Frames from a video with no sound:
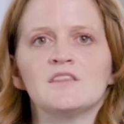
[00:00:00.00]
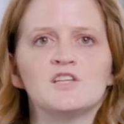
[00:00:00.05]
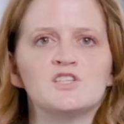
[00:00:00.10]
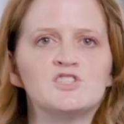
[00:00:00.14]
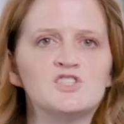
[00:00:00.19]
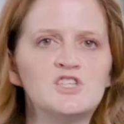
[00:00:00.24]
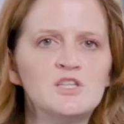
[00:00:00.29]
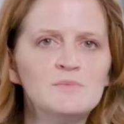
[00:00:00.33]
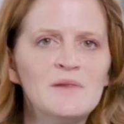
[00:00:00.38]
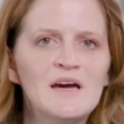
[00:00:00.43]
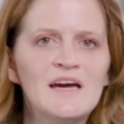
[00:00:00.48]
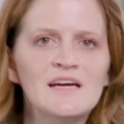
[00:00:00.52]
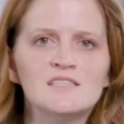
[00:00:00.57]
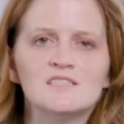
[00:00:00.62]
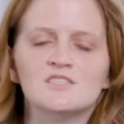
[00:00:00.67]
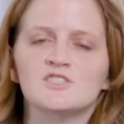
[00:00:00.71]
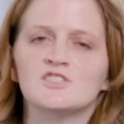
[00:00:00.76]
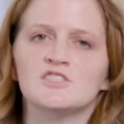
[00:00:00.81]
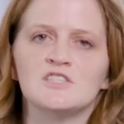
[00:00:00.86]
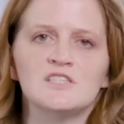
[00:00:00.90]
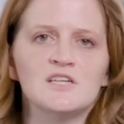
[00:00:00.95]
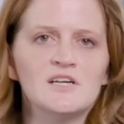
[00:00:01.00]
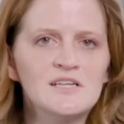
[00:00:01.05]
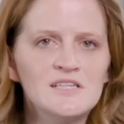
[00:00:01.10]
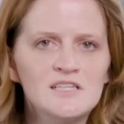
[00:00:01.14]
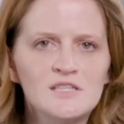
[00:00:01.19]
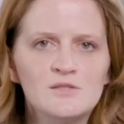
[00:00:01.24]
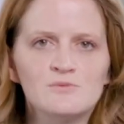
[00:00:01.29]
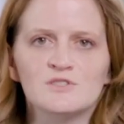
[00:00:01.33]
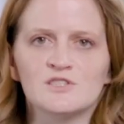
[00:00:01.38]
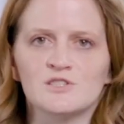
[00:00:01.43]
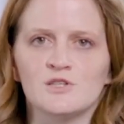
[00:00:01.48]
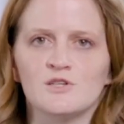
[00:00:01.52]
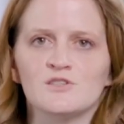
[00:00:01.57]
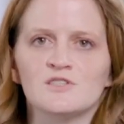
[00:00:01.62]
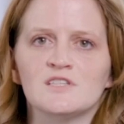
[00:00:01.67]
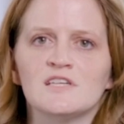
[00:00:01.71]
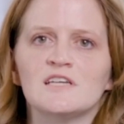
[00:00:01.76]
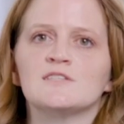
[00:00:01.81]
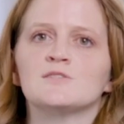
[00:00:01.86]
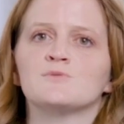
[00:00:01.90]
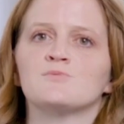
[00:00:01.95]
The GMAT-GRE
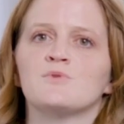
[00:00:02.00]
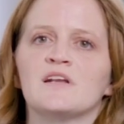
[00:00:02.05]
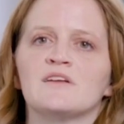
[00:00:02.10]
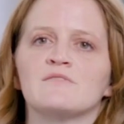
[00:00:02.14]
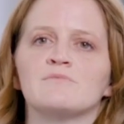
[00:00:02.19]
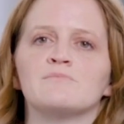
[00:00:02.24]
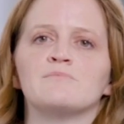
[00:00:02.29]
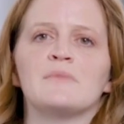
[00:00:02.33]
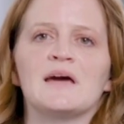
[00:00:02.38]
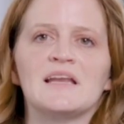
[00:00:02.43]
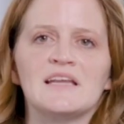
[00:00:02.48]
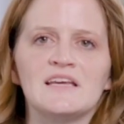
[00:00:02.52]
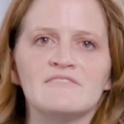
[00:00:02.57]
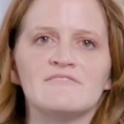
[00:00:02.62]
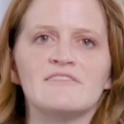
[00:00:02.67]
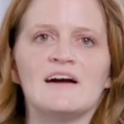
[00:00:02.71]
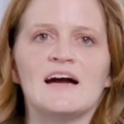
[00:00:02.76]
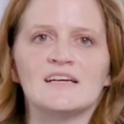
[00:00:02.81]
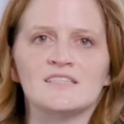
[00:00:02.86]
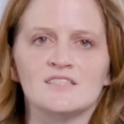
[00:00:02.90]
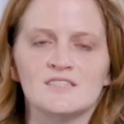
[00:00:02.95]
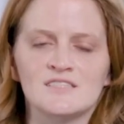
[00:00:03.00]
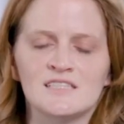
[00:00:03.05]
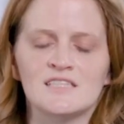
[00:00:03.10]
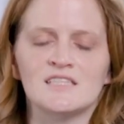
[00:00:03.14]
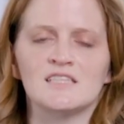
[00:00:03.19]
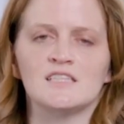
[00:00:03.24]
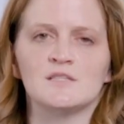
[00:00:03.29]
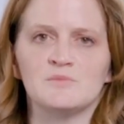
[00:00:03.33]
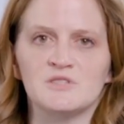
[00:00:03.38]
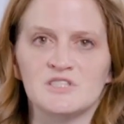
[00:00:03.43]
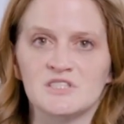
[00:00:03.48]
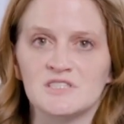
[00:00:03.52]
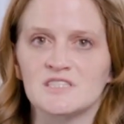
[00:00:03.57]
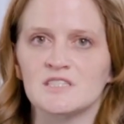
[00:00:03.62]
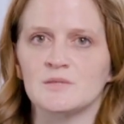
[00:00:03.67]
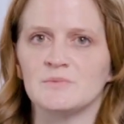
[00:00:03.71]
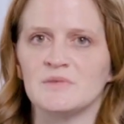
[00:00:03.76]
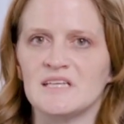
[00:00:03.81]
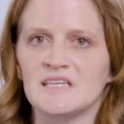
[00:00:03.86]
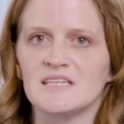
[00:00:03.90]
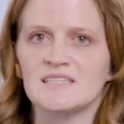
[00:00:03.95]
result is one of many factors that the admissions
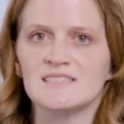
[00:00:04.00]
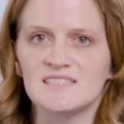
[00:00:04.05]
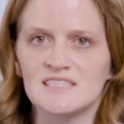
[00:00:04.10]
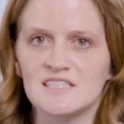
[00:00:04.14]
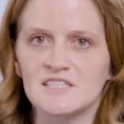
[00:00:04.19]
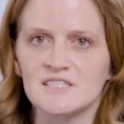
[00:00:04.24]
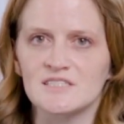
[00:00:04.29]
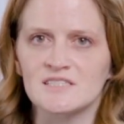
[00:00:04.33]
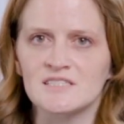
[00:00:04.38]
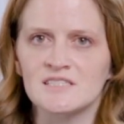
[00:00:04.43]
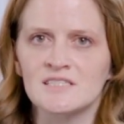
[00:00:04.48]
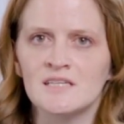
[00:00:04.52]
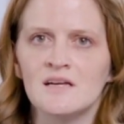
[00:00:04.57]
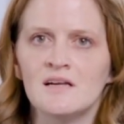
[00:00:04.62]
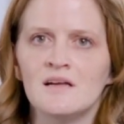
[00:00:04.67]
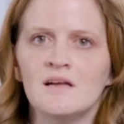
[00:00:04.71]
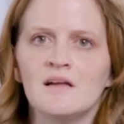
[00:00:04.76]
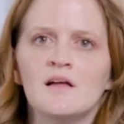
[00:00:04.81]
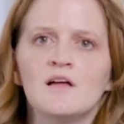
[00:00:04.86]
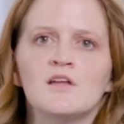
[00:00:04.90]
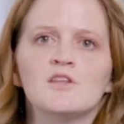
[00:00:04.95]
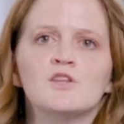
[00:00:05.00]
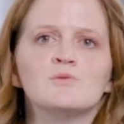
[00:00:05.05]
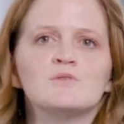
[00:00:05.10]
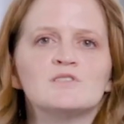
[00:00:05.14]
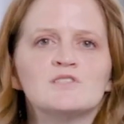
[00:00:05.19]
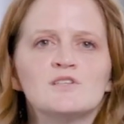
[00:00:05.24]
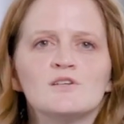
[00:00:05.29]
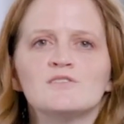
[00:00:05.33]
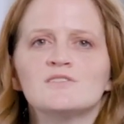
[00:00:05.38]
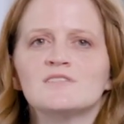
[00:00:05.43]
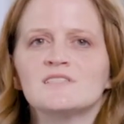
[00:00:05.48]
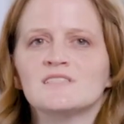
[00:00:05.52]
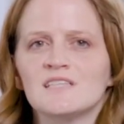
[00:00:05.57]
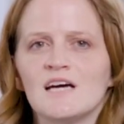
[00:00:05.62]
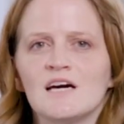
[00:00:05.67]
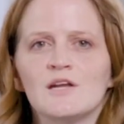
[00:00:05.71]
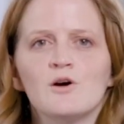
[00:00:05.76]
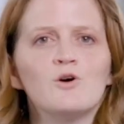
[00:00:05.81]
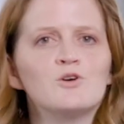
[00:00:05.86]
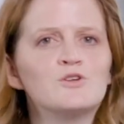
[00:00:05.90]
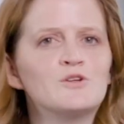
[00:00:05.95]
committee considers. The result does
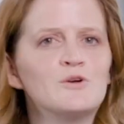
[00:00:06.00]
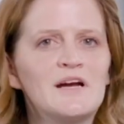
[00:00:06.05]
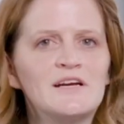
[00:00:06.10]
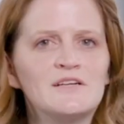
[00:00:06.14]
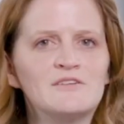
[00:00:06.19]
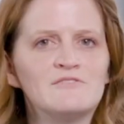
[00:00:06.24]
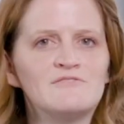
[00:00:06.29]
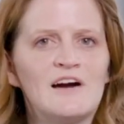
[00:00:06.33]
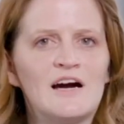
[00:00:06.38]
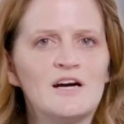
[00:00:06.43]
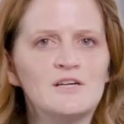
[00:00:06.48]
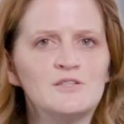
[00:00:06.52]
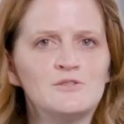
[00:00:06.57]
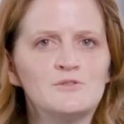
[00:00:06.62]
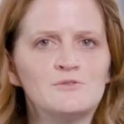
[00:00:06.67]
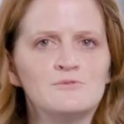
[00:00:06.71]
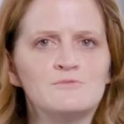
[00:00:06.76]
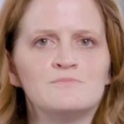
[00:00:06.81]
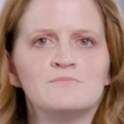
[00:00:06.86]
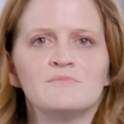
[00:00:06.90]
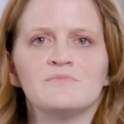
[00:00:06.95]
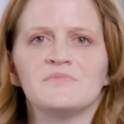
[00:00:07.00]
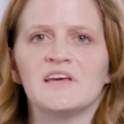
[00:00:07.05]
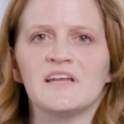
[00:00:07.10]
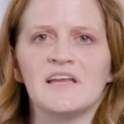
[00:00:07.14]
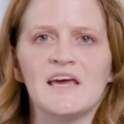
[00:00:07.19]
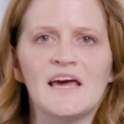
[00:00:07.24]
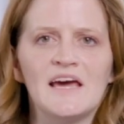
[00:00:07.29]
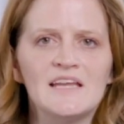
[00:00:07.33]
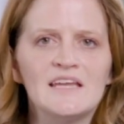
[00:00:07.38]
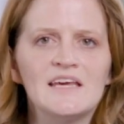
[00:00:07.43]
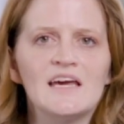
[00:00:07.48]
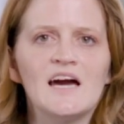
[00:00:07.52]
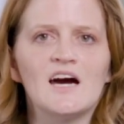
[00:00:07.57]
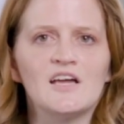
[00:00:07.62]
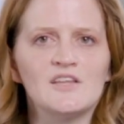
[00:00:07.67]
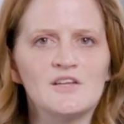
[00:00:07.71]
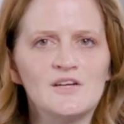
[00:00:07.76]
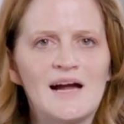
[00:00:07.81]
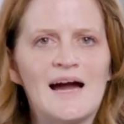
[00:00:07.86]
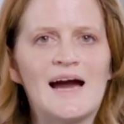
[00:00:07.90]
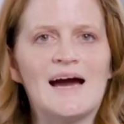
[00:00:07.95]
not hold greater value than any
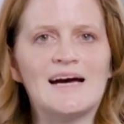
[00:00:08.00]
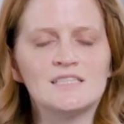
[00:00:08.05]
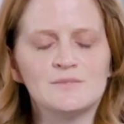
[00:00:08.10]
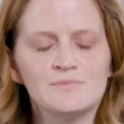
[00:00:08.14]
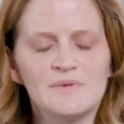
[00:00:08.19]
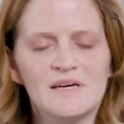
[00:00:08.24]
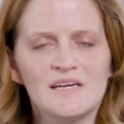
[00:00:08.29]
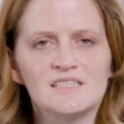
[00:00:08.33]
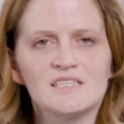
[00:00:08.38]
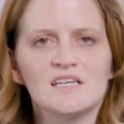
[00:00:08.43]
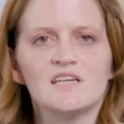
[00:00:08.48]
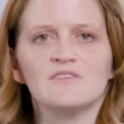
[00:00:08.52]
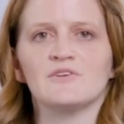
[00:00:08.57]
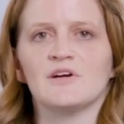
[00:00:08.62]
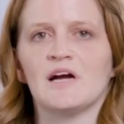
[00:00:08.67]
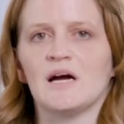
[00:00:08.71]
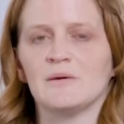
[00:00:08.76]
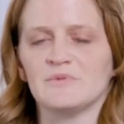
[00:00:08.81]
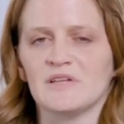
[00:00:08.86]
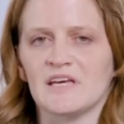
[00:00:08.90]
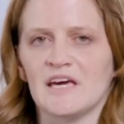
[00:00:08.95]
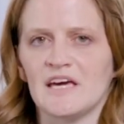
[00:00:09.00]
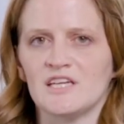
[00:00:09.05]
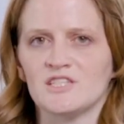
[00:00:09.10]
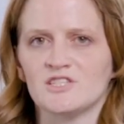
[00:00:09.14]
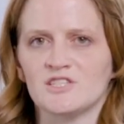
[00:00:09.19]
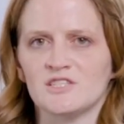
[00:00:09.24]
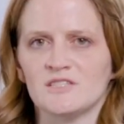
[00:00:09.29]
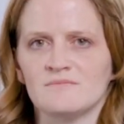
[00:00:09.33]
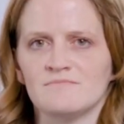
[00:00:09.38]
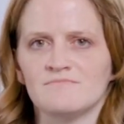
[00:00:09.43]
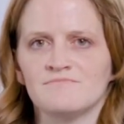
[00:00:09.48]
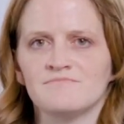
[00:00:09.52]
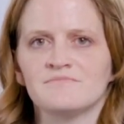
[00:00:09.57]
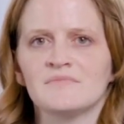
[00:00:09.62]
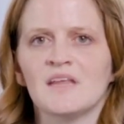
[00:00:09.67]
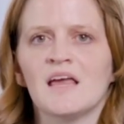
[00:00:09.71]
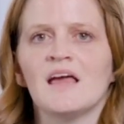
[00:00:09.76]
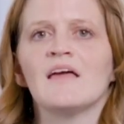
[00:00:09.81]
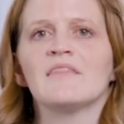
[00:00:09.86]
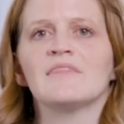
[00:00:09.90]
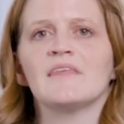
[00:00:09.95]
other aspect of your application.
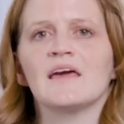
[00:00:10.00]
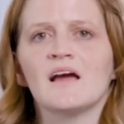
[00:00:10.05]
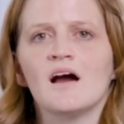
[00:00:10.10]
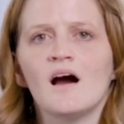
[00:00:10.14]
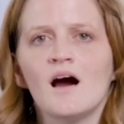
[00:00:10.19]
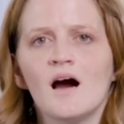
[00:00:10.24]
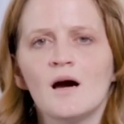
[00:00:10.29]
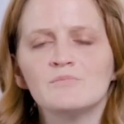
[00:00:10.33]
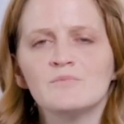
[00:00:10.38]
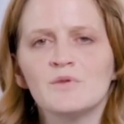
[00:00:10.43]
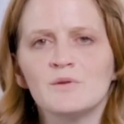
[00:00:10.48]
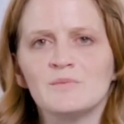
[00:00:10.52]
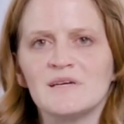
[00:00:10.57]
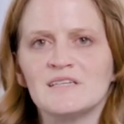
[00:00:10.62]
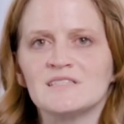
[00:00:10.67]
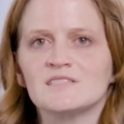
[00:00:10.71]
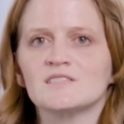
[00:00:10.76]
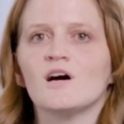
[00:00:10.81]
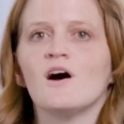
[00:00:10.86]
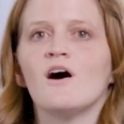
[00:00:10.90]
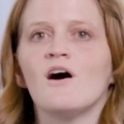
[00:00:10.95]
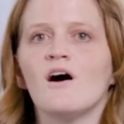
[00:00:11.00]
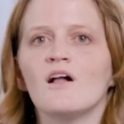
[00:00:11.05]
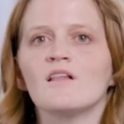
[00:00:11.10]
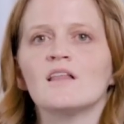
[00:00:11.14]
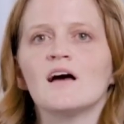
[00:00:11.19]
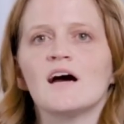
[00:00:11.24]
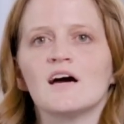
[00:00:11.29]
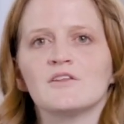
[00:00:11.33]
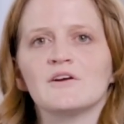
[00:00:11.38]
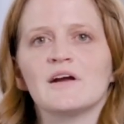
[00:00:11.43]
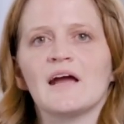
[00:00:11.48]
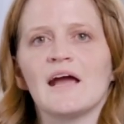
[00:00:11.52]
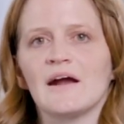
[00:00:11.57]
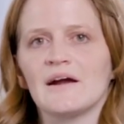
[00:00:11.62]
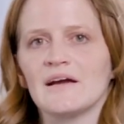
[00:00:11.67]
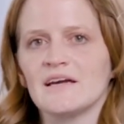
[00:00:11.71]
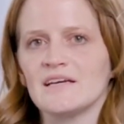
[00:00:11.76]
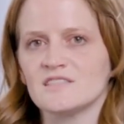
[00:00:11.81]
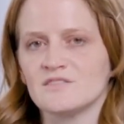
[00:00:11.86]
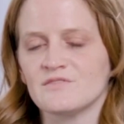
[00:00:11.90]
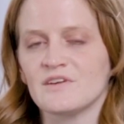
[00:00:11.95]
They complement all other
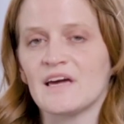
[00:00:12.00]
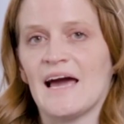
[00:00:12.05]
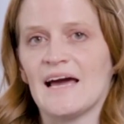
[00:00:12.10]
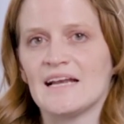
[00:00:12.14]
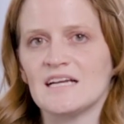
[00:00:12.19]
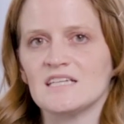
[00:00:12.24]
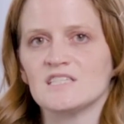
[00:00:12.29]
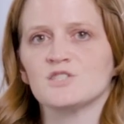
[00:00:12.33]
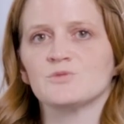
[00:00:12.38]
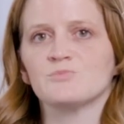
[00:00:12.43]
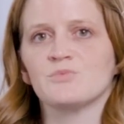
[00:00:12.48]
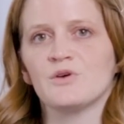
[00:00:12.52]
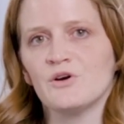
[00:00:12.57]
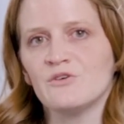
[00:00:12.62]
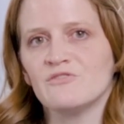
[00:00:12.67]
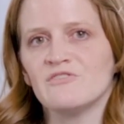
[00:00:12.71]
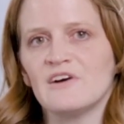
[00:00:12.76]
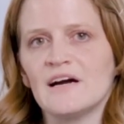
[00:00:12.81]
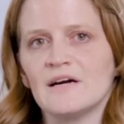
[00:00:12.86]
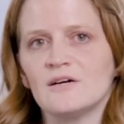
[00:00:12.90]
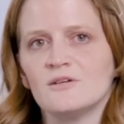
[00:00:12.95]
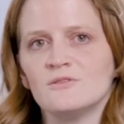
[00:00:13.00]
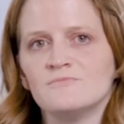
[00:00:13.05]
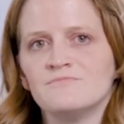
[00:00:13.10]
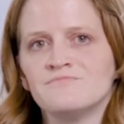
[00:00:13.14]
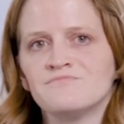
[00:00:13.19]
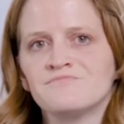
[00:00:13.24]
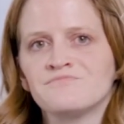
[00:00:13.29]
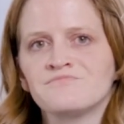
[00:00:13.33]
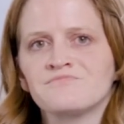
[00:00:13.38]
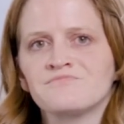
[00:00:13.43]
areas of a candidate's profile.